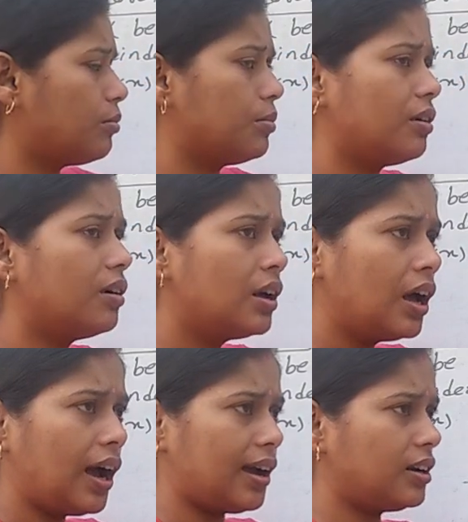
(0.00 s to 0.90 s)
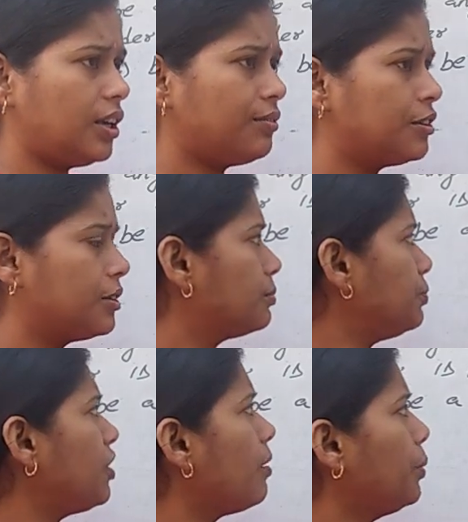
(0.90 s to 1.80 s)
number, and if
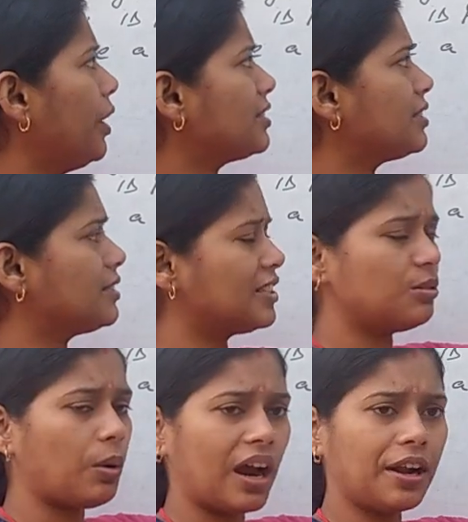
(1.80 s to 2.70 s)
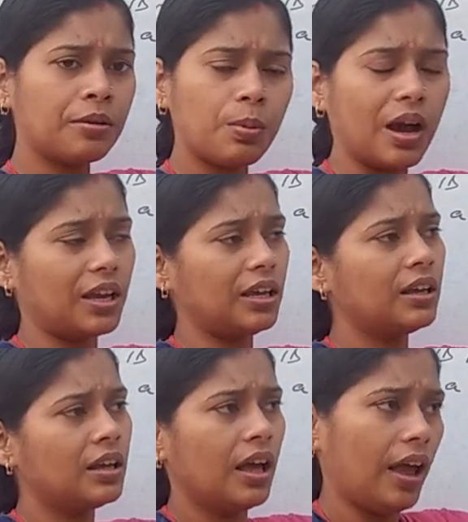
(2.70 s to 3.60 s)
p of x is divided by
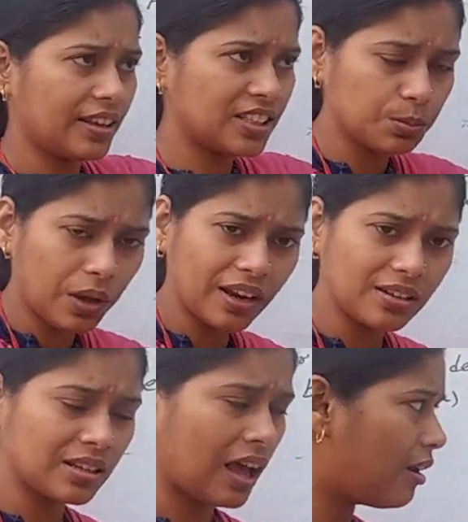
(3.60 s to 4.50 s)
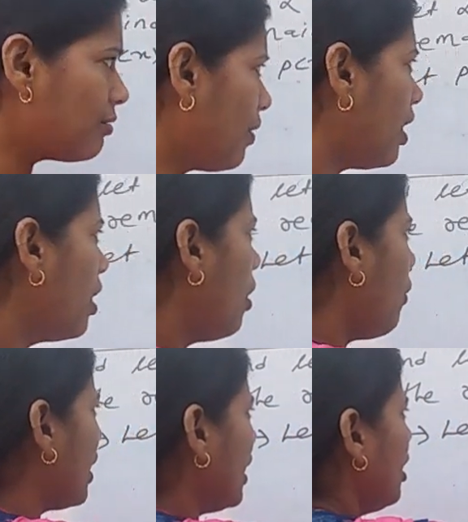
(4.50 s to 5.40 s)
x minus alpha, what